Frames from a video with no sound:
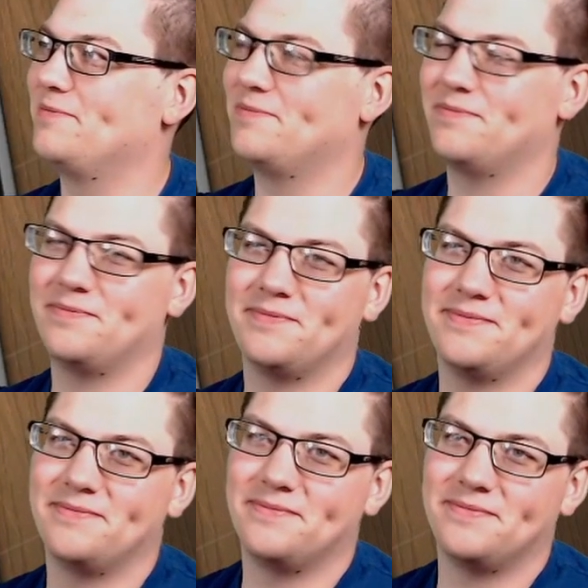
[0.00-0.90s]

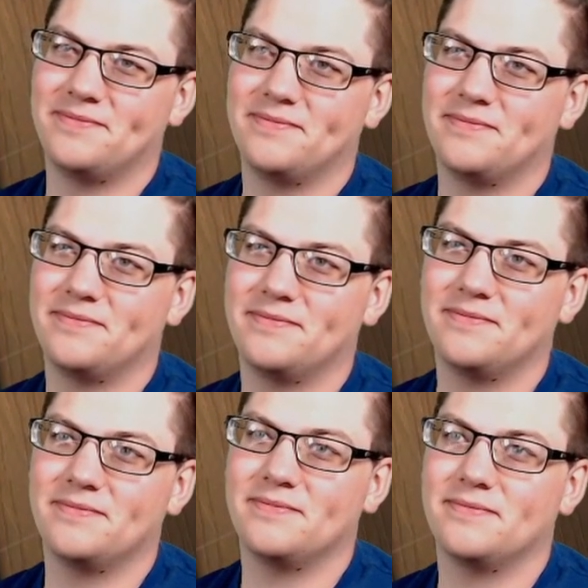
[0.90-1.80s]

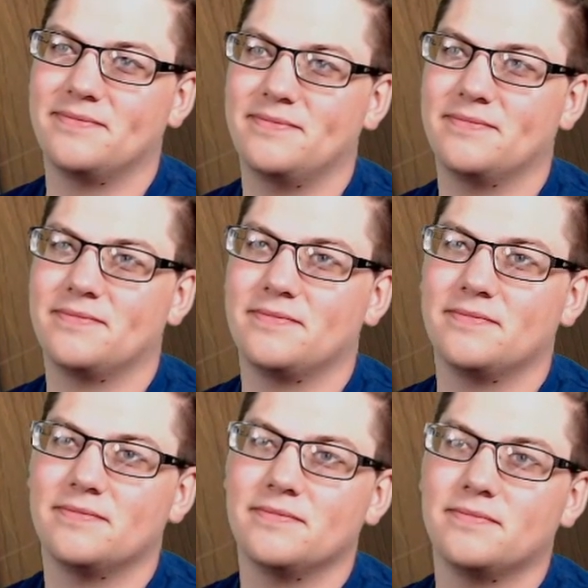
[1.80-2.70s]
Nobody speaks.